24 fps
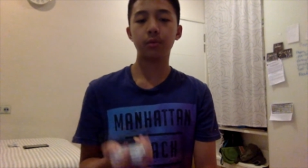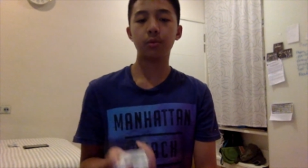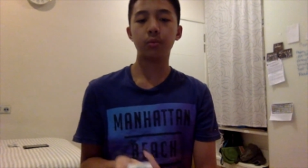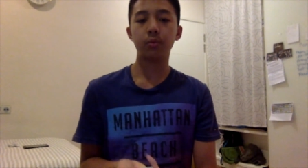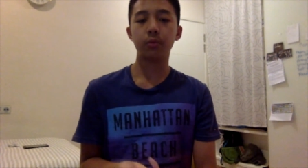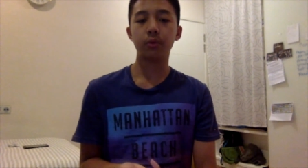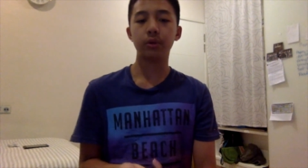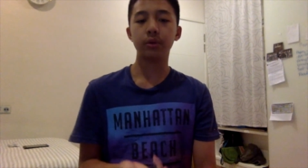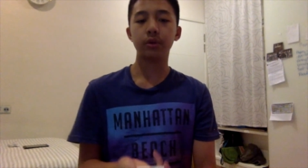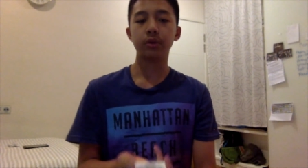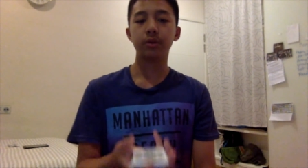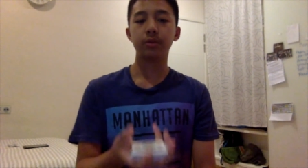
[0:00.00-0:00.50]

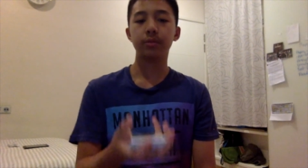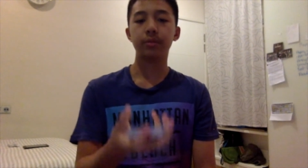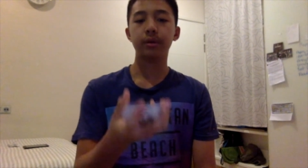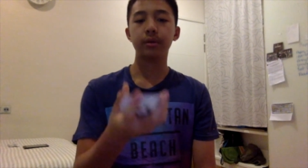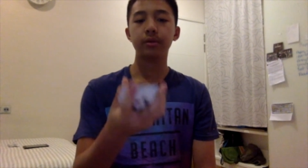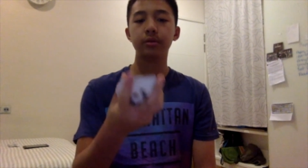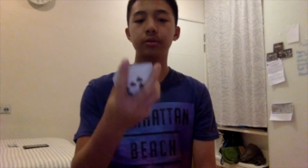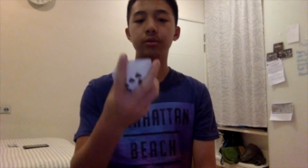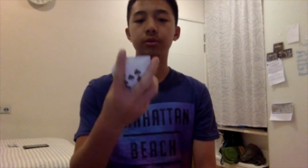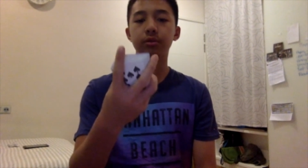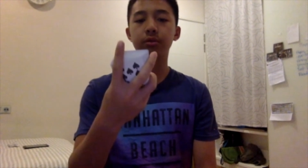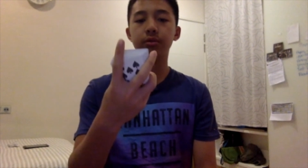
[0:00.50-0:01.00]
When you're
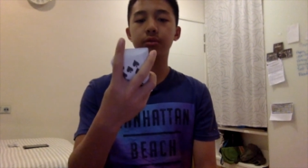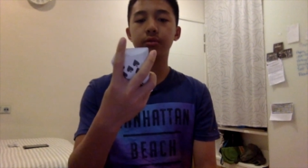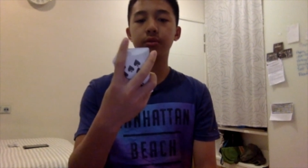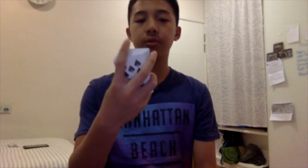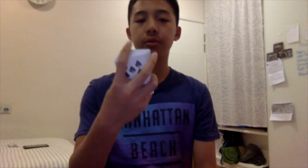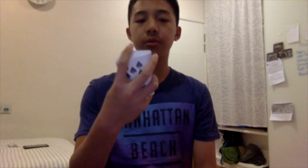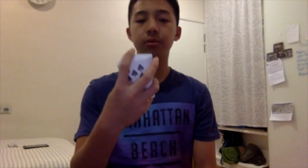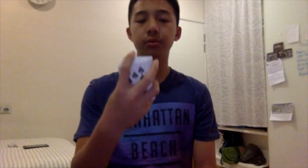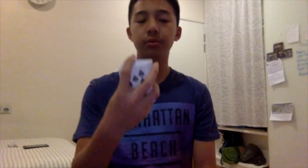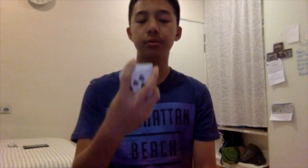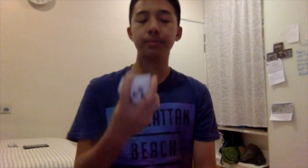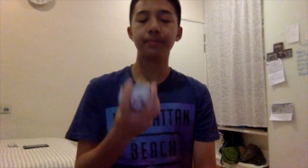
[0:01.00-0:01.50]
about to
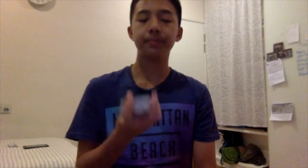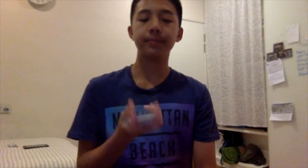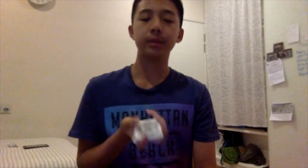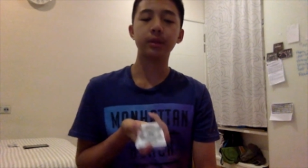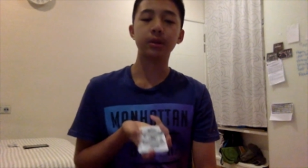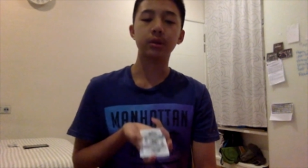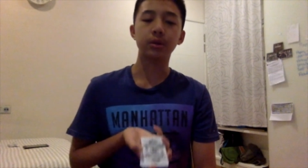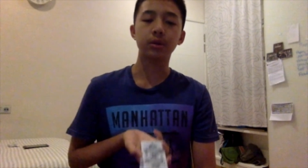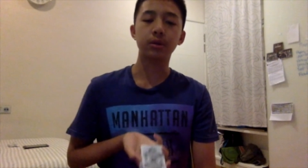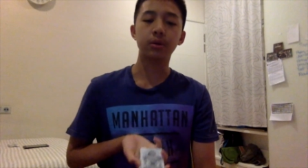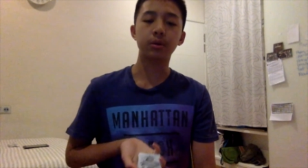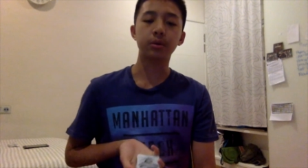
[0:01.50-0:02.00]
throw,
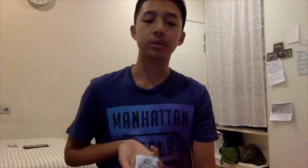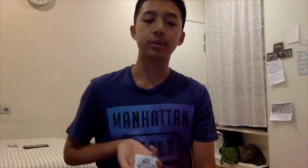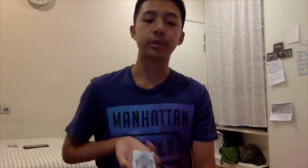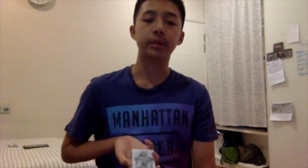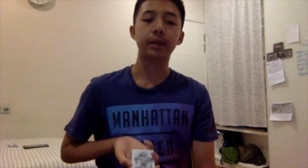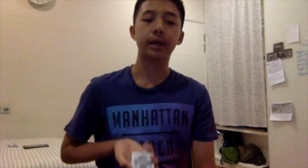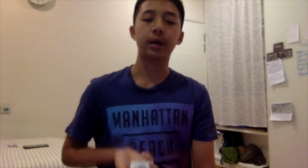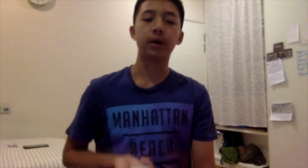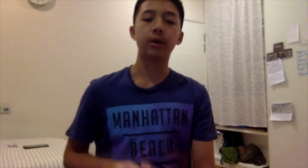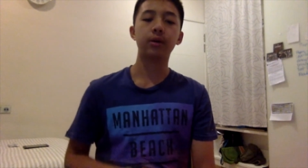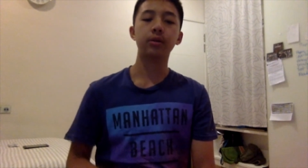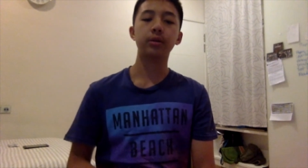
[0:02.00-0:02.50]
you go
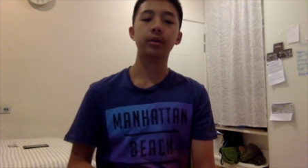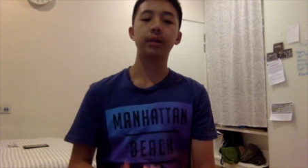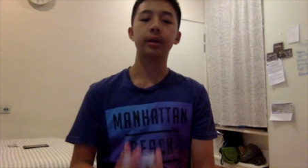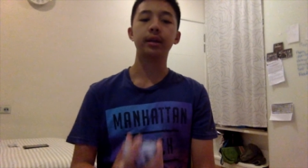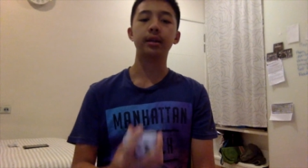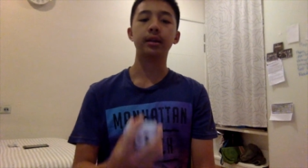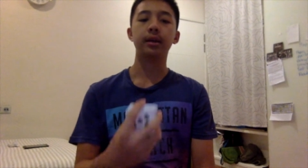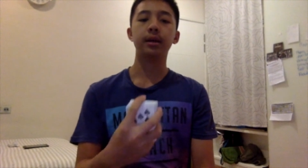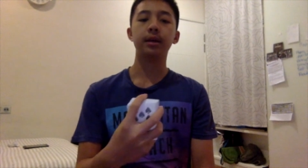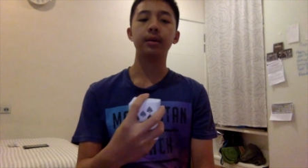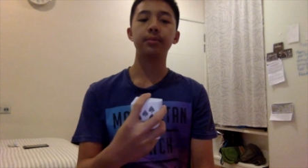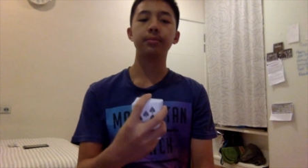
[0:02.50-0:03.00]
down
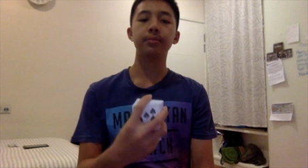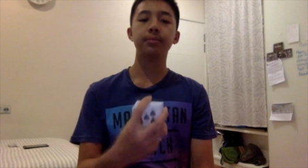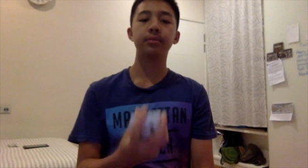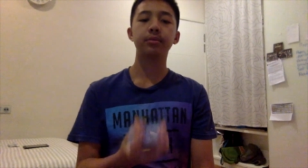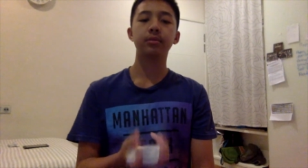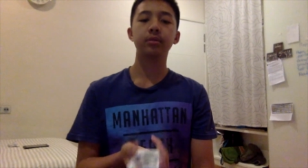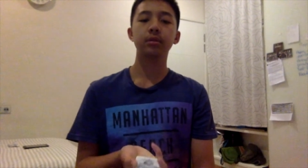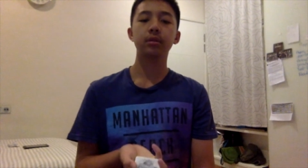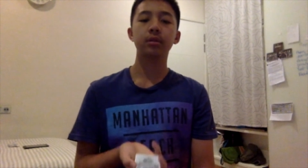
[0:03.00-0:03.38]
and up,